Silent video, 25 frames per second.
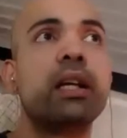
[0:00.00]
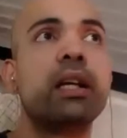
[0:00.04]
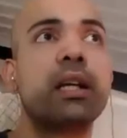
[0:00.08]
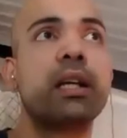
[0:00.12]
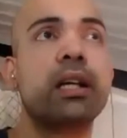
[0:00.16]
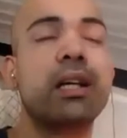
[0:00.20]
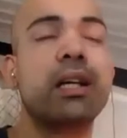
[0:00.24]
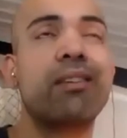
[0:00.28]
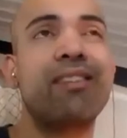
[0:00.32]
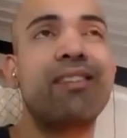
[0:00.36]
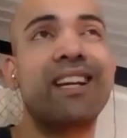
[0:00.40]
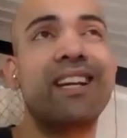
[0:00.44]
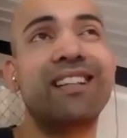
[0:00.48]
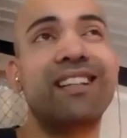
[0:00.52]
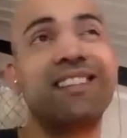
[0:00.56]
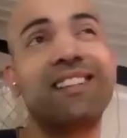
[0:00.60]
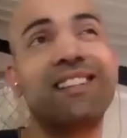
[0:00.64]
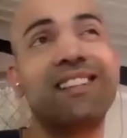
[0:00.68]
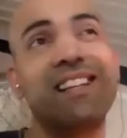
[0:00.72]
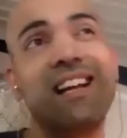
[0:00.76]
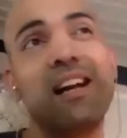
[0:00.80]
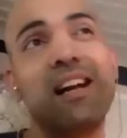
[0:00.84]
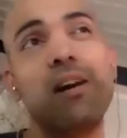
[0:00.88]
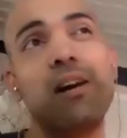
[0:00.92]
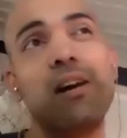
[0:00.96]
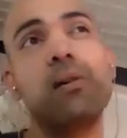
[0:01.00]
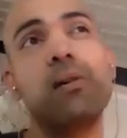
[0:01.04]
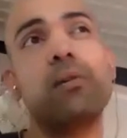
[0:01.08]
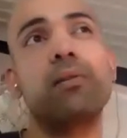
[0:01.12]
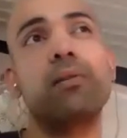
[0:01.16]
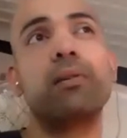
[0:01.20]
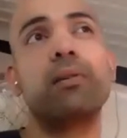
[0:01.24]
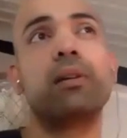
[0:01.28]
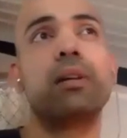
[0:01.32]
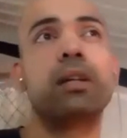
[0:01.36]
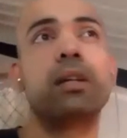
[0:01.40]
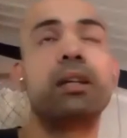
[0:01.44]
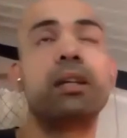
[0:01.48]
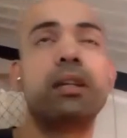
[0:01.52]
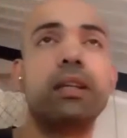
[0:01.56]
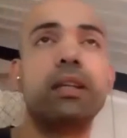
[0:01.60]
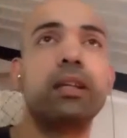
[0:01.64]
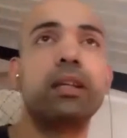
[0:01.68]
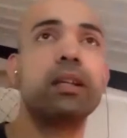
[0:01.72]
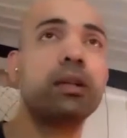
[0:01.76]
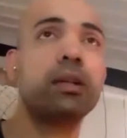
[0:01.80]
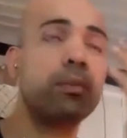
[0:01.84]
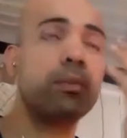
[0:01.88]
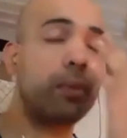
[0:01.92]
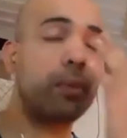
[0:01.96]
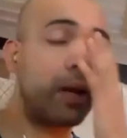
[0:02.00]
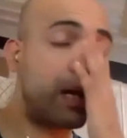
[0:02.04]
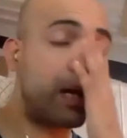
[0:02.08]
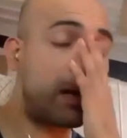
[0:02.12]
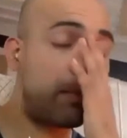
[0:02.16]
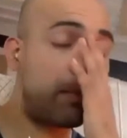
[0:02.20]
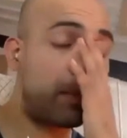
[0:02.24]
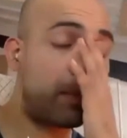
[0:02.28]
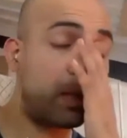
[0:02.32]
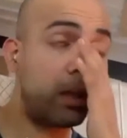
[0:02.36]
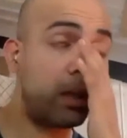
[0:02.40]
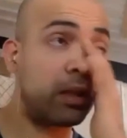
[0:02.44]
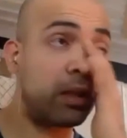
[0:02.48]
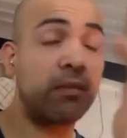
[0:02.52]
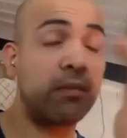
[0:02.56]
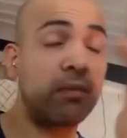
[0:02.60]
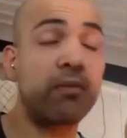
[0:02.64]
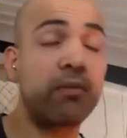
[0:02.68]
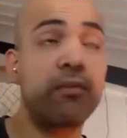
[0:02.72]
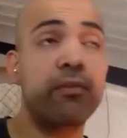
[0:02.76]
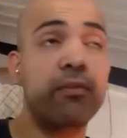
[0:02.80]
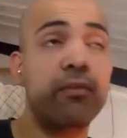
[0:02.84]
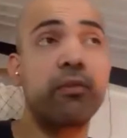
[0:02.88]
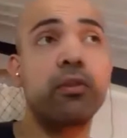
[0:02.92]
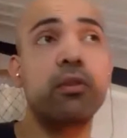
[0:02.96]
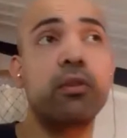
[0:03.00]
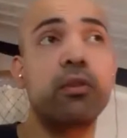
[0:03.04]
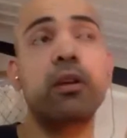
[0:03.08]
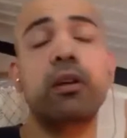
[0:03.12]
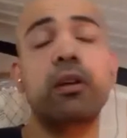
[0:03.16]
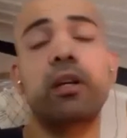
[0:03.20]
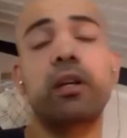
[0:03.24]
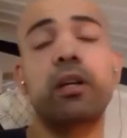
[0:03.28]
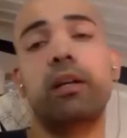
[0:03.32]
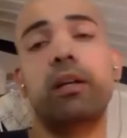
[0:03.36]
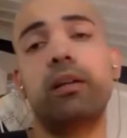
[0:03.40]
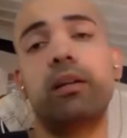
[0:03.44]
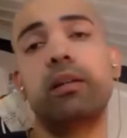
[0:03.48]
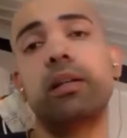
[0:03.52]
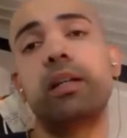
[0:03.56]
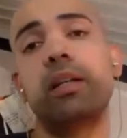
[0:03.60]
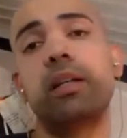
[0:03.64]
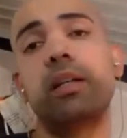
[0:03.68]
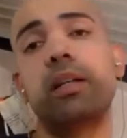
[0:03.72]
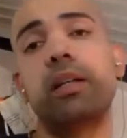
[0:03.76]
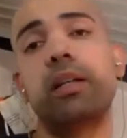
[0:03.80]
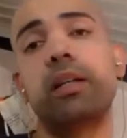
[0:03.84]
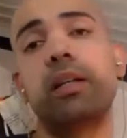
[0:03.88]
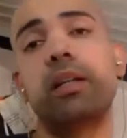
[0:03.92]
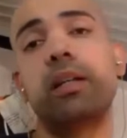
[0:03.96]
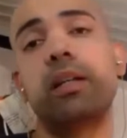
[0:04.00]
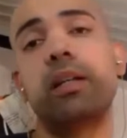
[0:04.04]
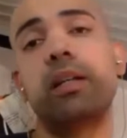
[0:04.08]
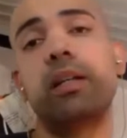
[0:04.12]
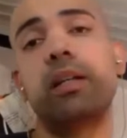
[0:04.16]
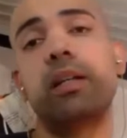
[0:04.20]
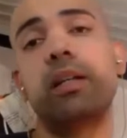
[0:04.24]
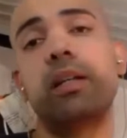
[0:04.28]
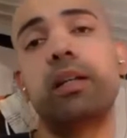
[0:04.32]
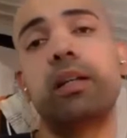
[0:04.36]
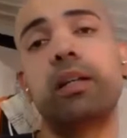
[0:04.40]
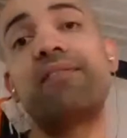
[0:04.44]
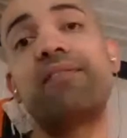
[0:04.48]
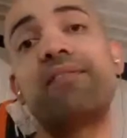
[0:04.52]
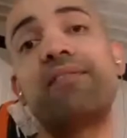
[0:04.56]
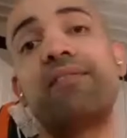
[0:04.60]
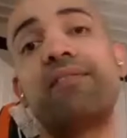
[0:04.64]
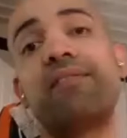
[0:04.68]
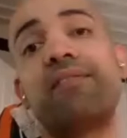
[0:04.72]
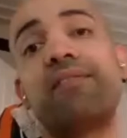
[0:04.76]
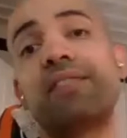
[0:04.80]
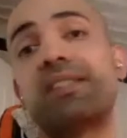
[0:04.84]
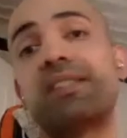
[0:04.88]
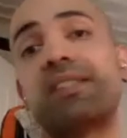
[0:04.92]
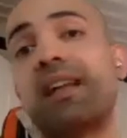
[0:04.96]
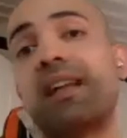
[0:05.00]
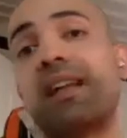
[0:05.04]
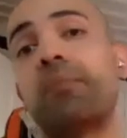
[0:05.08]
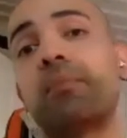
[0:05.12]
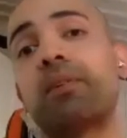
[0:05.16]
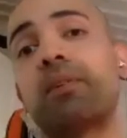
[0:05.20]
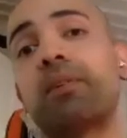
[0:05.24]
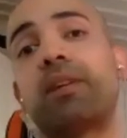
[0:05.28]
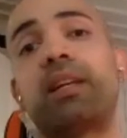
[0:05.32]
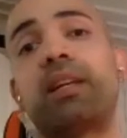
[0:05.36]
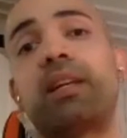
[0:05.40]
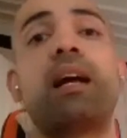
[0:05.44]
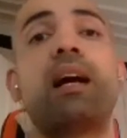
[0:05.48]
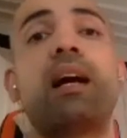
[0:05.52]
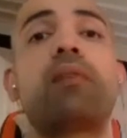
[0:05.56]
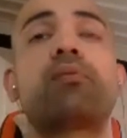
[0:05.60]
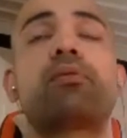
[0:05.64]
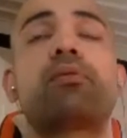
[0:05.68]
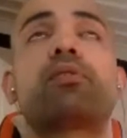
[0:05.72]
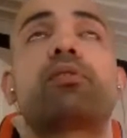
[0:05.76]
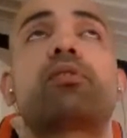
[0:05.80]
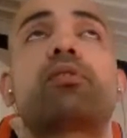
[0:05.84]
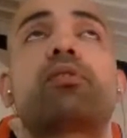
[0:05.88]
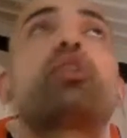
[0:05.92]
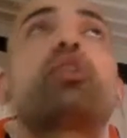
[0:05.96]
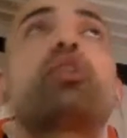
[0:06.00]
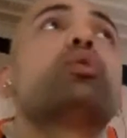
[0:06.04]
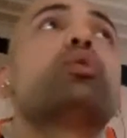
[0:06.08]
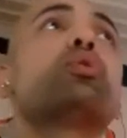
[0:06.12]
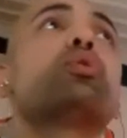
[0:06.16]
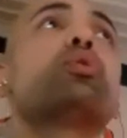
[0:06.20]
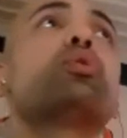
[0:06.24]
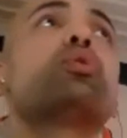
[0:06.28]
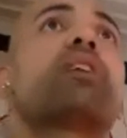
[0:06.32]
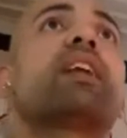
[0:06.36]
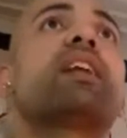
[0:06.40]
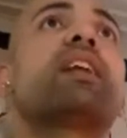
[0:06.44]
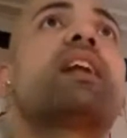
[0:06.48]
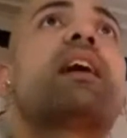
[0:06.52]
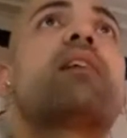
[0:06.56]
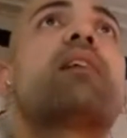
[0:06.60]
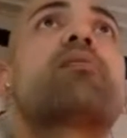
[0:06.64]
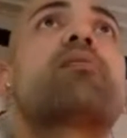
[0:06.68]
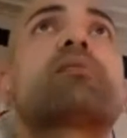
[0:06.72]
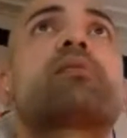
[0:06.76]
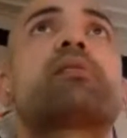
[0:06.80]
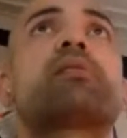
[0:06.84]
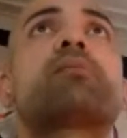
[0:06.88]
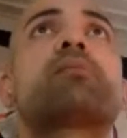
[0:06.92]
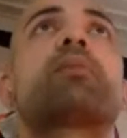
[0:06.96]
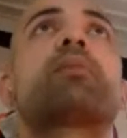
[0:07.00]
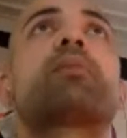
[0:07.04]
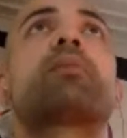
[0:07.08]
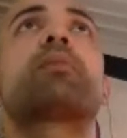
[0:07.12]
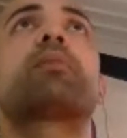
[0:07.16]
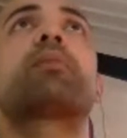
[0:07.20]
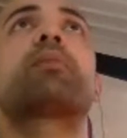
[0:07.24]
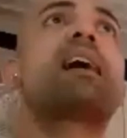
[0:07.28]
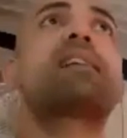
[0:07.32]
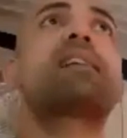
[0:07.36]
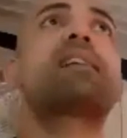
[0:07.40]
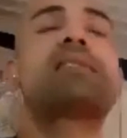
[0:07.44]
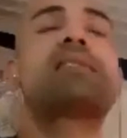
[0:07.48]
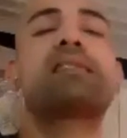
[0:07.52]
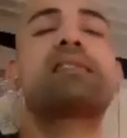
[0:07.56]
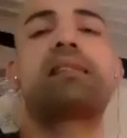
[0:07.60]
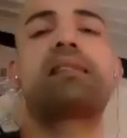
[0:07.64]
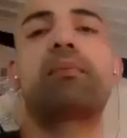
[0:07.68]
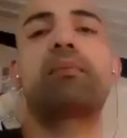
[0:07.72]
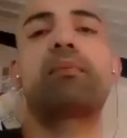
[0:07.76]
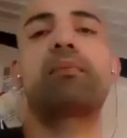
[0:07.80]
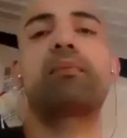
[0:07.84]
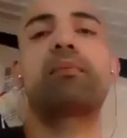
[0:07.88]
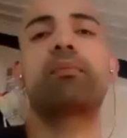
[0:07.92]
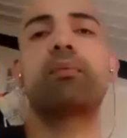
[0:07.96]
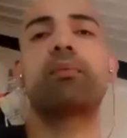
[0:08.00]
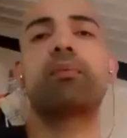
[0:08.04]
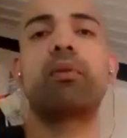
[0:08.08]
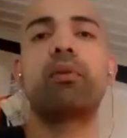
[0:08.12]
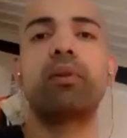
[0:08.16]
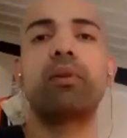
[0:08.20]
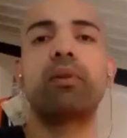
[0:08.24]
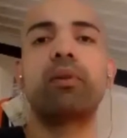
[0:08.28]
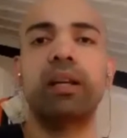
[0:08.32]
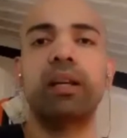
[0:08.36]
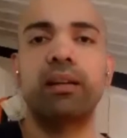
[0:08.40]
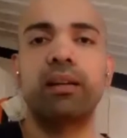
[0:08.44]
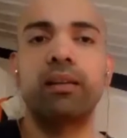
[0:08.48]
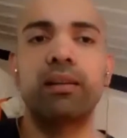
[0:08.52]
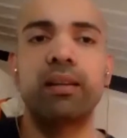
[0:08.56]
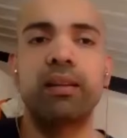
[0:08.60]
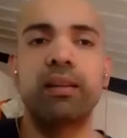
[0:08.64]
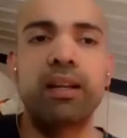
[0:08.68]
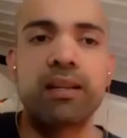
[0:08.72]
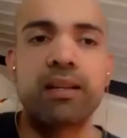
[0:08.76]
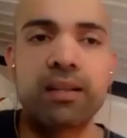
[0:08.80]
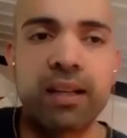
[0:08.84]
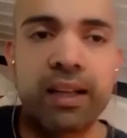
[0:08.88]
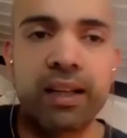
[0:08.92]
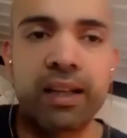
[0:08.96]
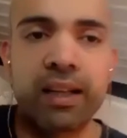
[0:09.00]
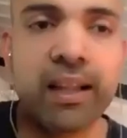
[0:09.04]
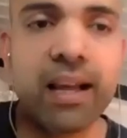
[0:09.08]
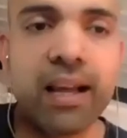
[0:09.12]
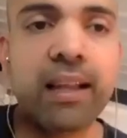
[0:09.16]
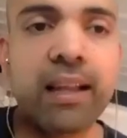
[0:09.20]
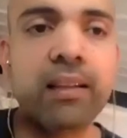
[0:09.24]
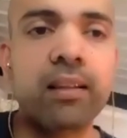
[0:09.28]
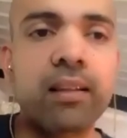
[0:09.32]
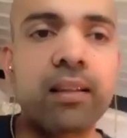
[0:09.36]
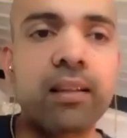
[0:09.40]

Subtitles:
Right now, here where I'm in Frilager, you have some greenhouses, huge greenhouses, but all the glasses are broken and things like that.